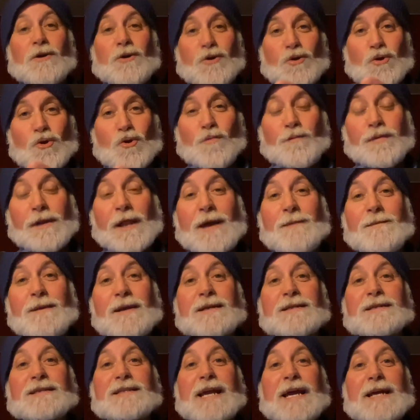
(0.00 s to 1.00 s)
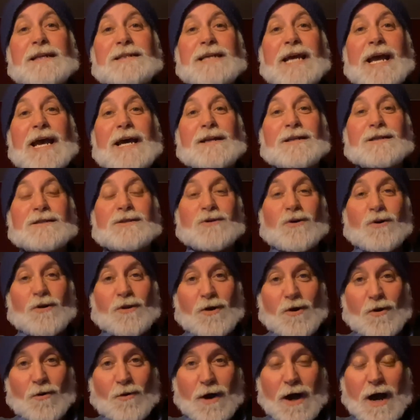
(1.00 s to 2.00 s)
You play me a Santana
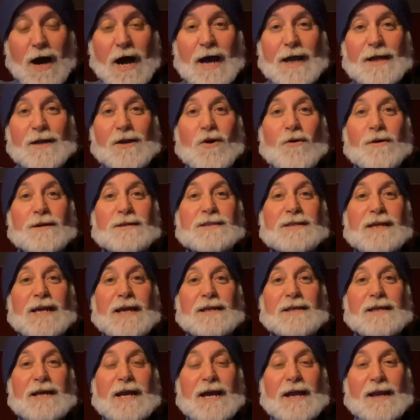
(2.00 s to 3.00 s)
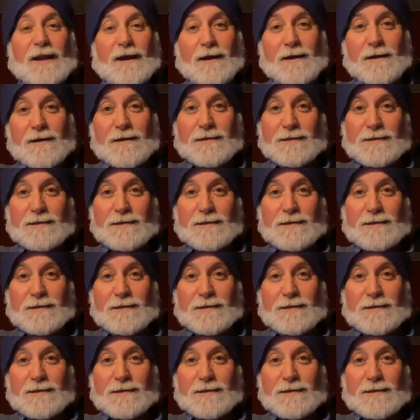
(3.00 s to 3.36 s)
solo, I know it's Santana.